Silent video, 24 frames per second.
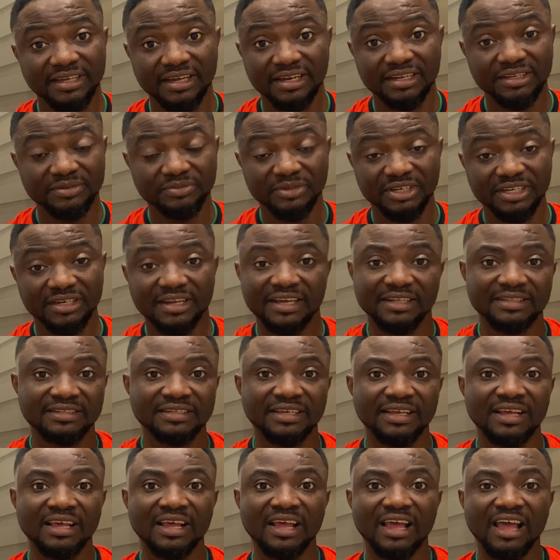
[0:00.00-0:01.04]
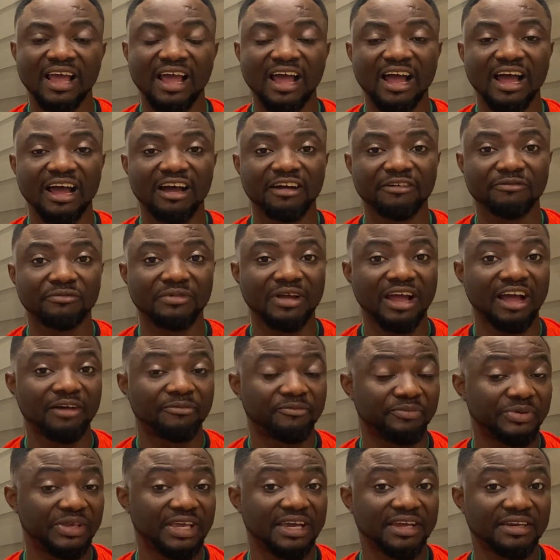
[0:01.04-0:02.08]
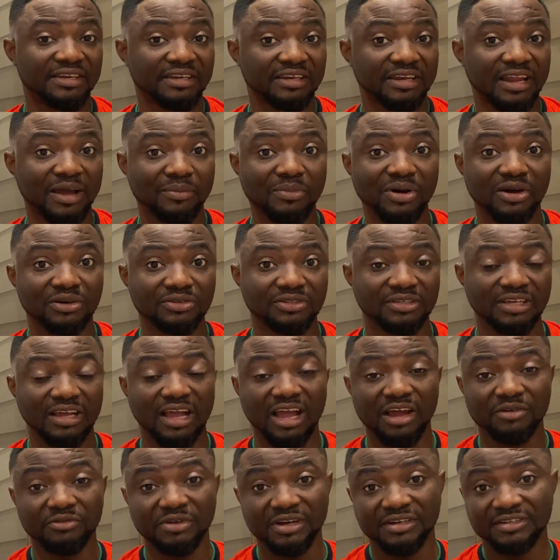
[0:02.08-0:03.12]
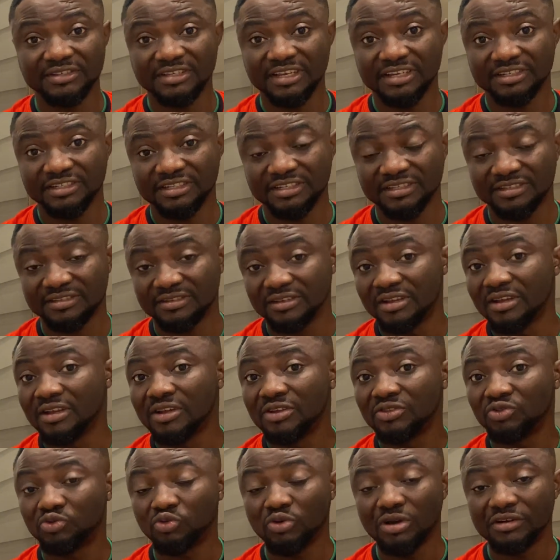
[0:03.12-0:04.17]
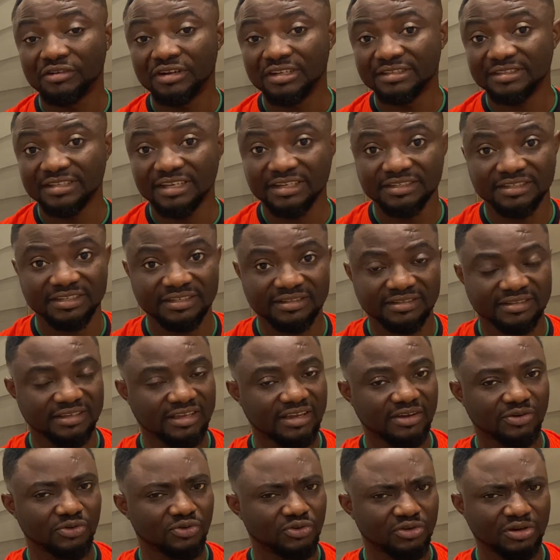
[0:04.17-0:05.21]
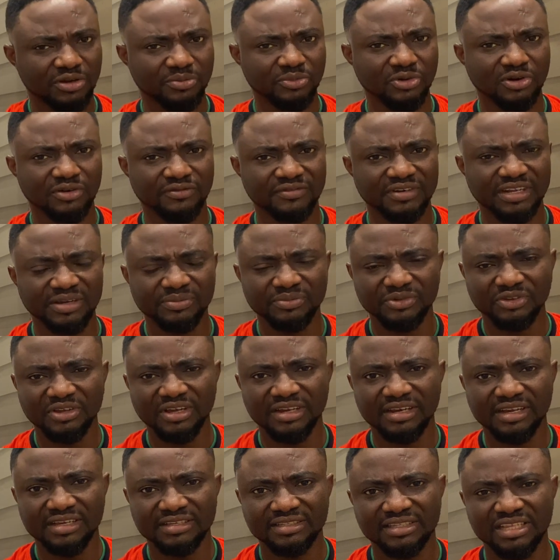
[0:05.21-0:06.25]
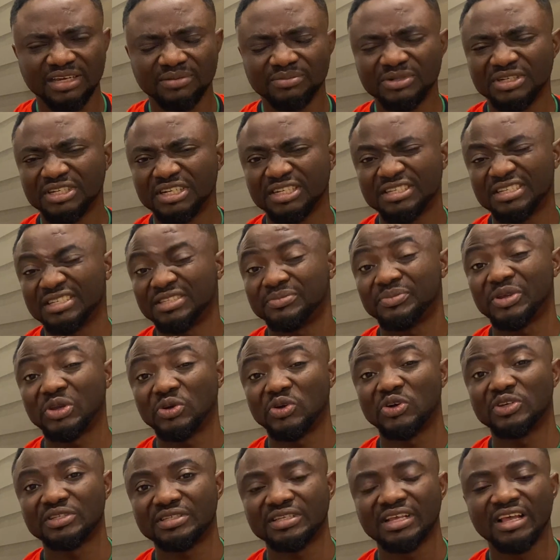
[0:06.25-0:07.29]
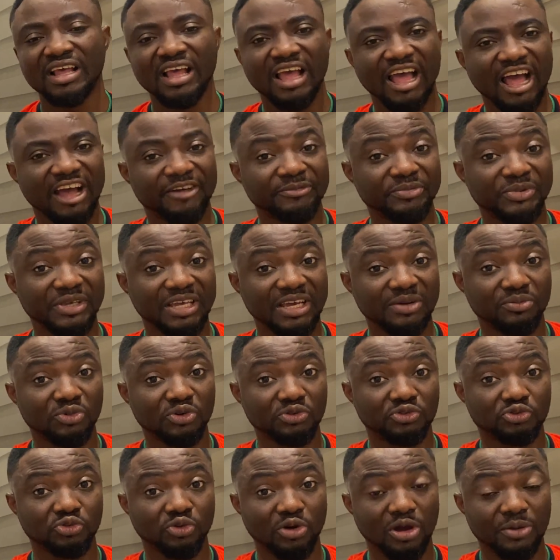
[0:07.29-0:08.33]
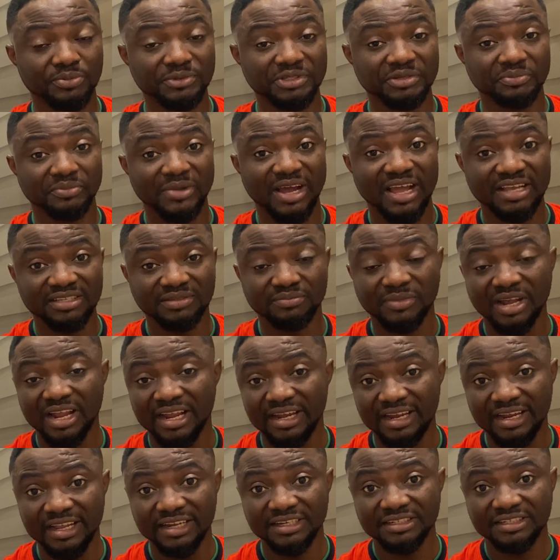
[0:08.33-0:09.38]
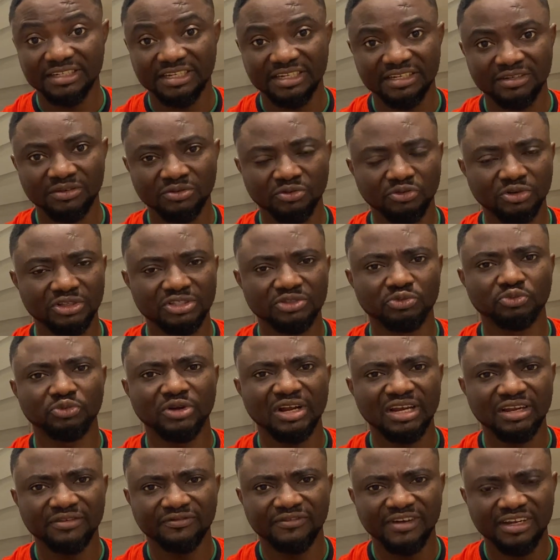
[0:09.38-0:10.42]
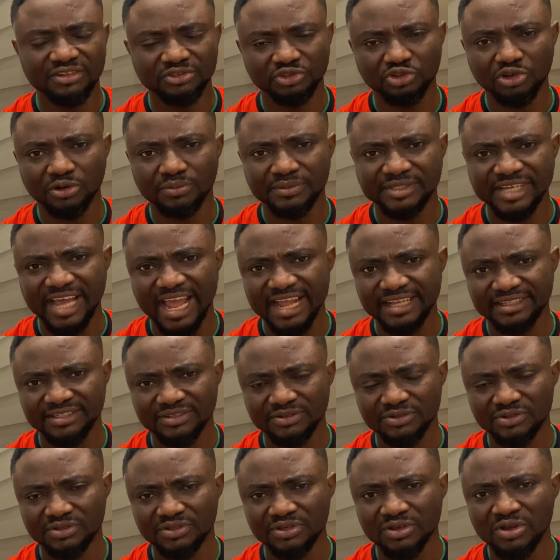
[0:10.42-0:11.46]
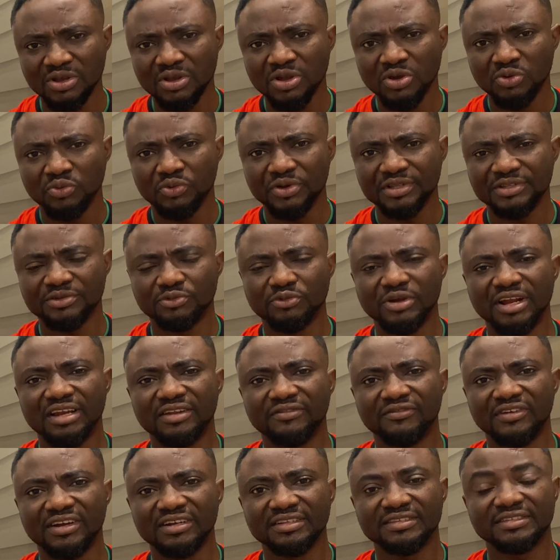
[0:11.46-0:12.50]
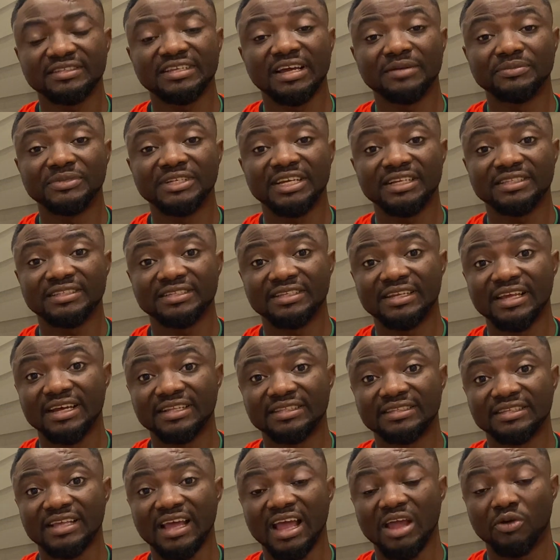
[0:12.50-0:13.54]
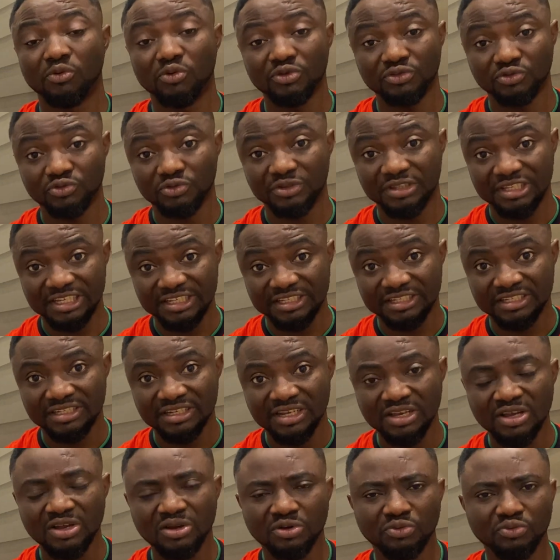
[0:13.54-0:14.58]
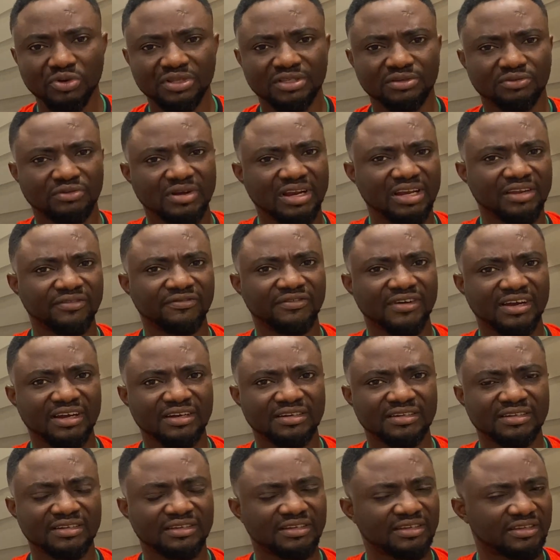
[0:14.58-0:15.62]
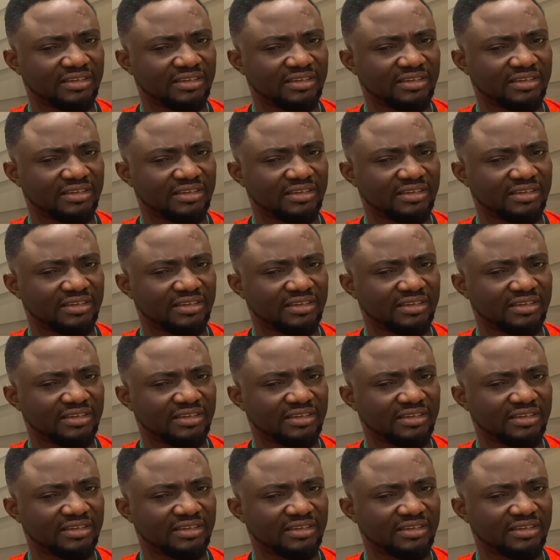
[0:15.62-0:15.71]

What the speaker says: telling me that I've appeared in about 100 searches, 200 searches, a whole number of them. You understand? This is because I've been able to optimize my LinkedIn with relevant job titles, with relevant subjects that I want to teach, with relevant